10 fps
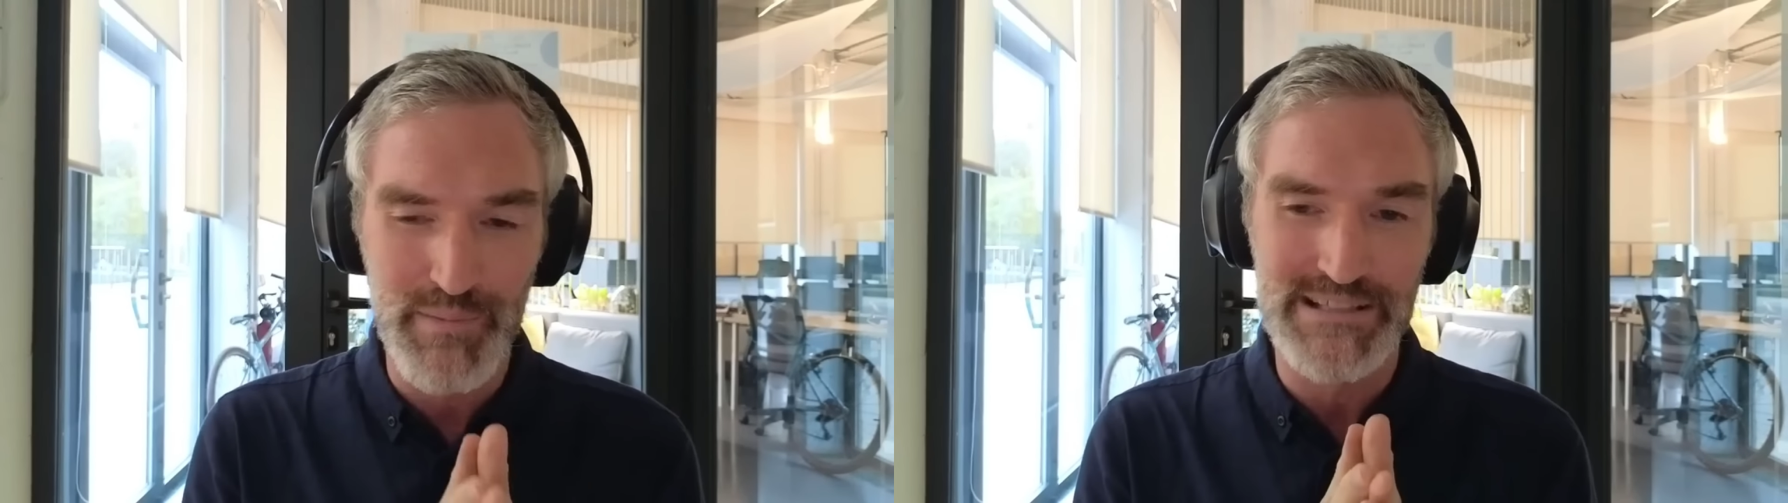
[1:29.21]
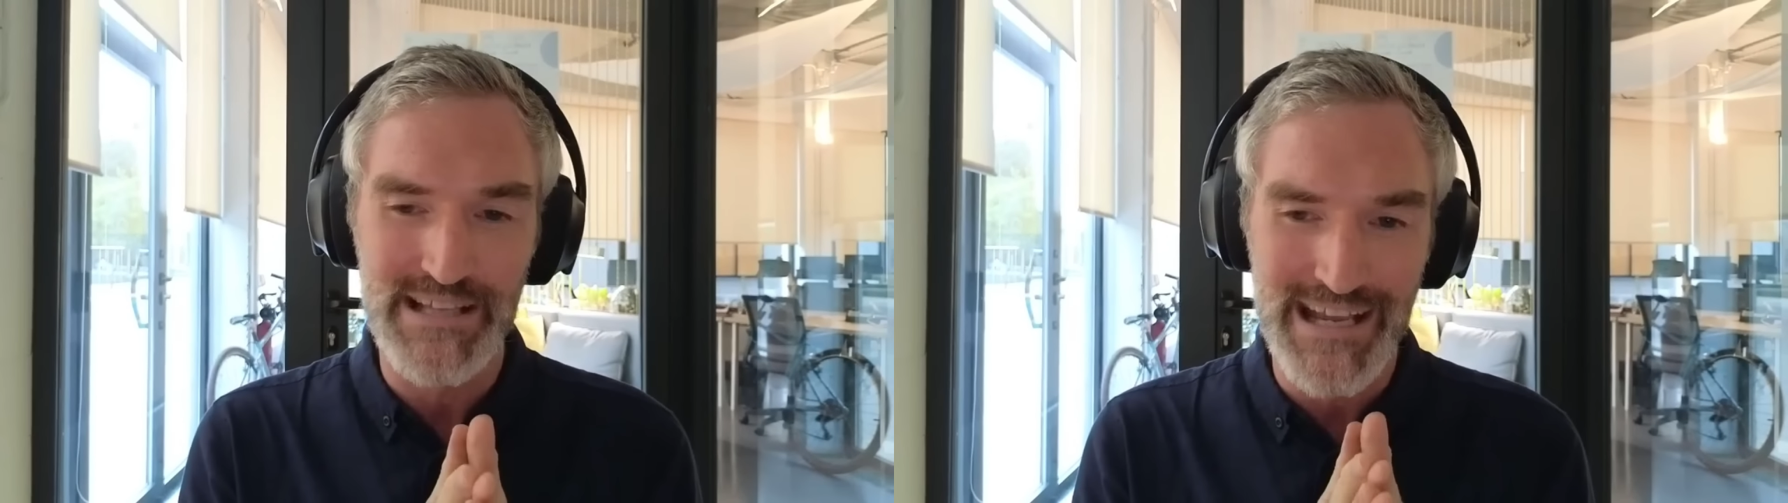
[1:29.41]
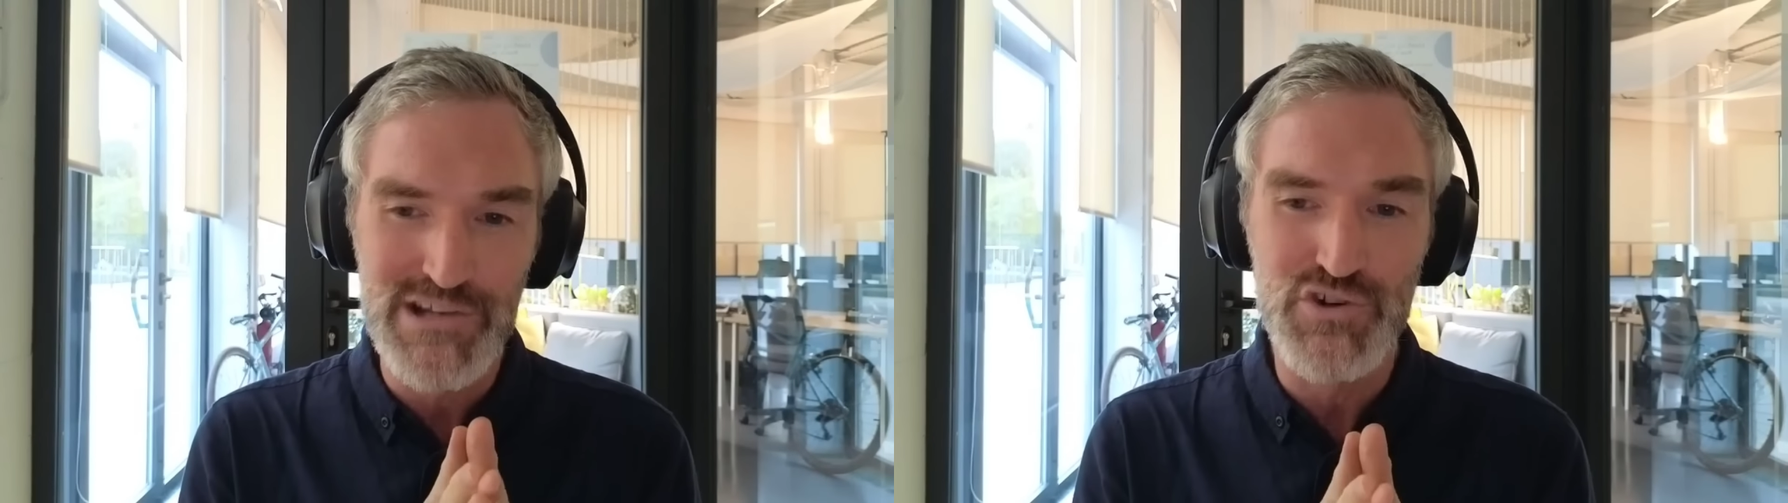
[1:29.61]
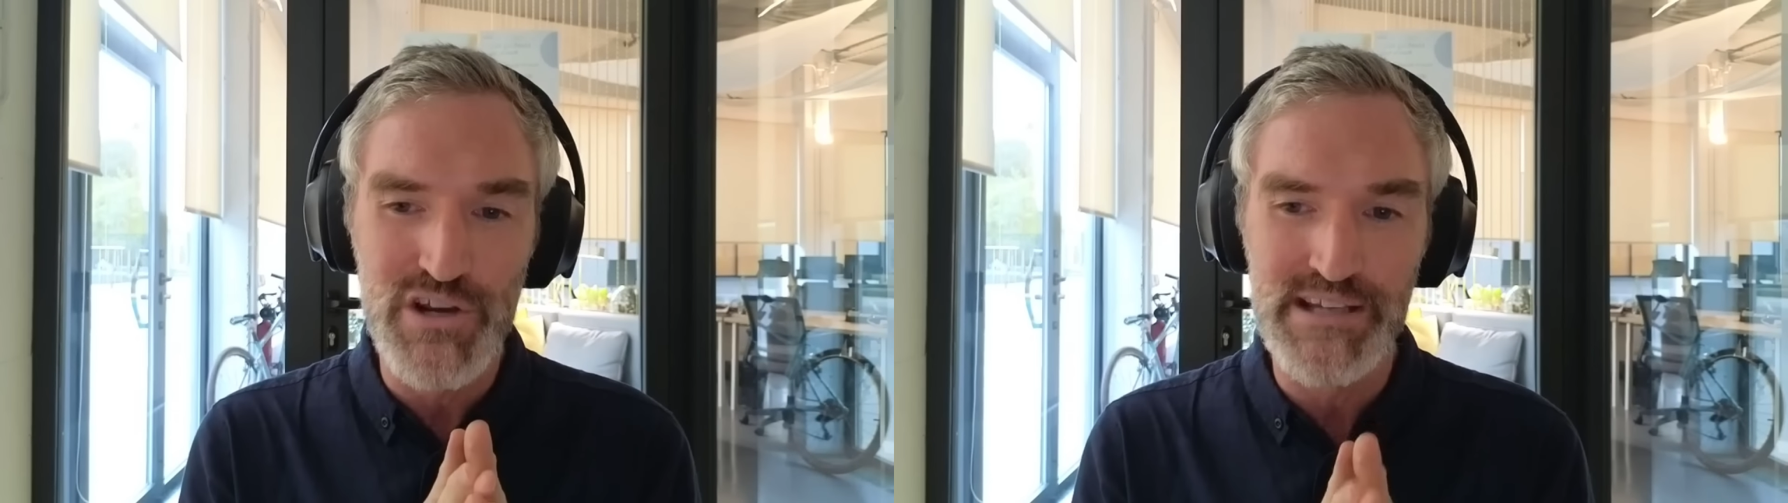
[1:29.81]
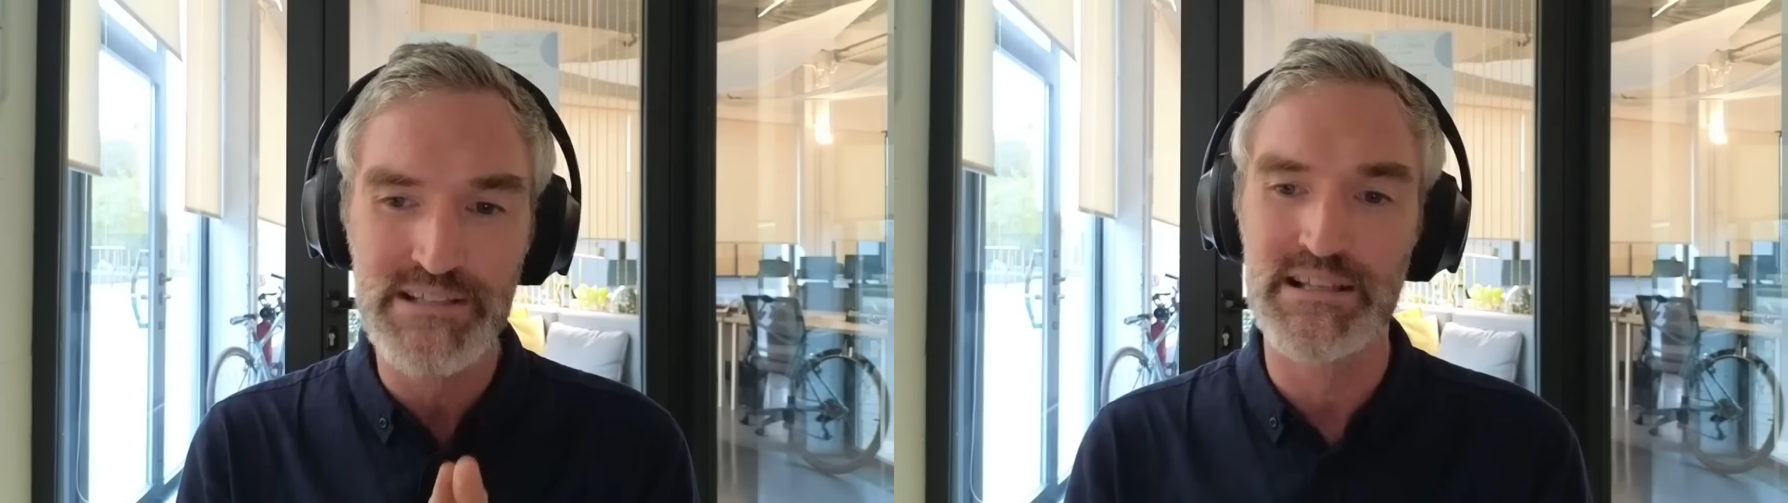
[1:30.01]
missing
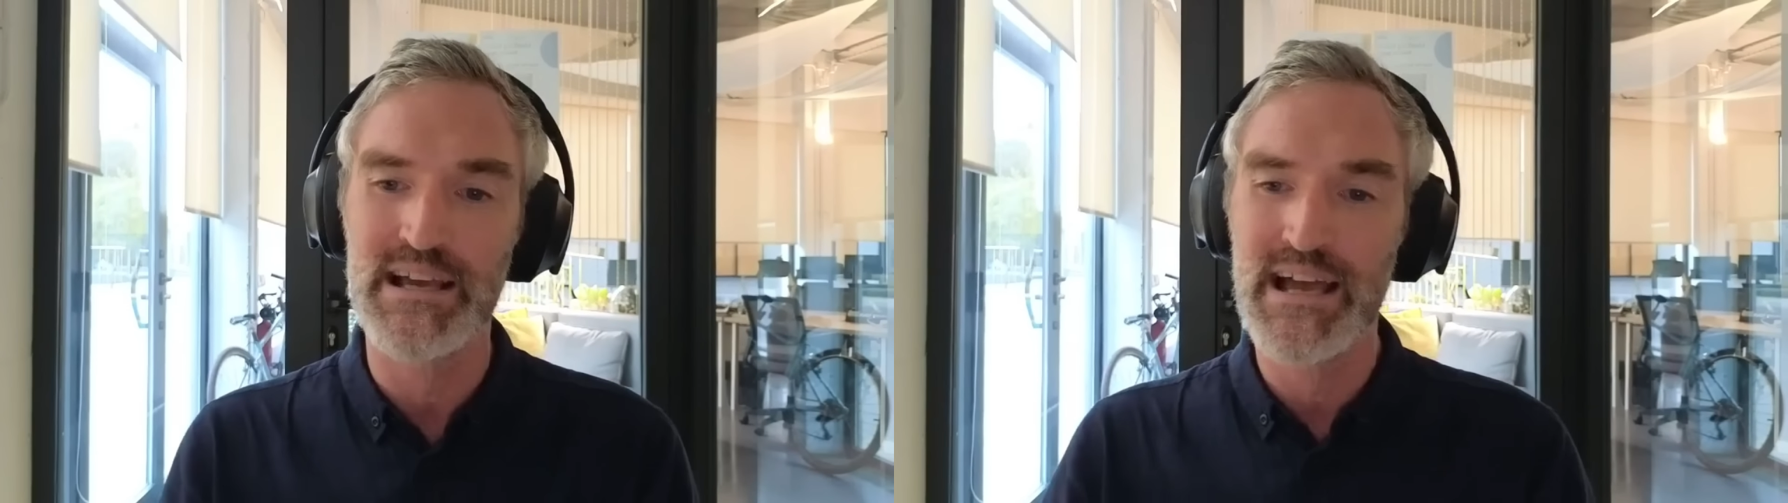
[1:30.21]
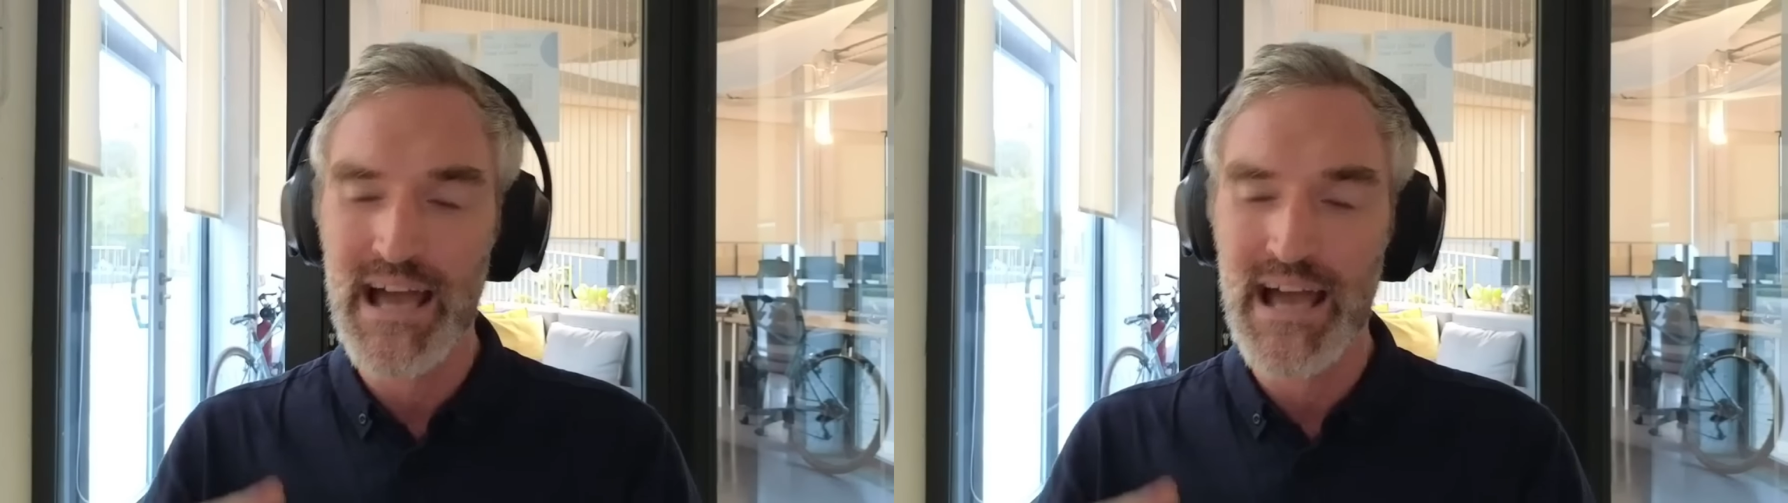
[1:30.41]
injuries,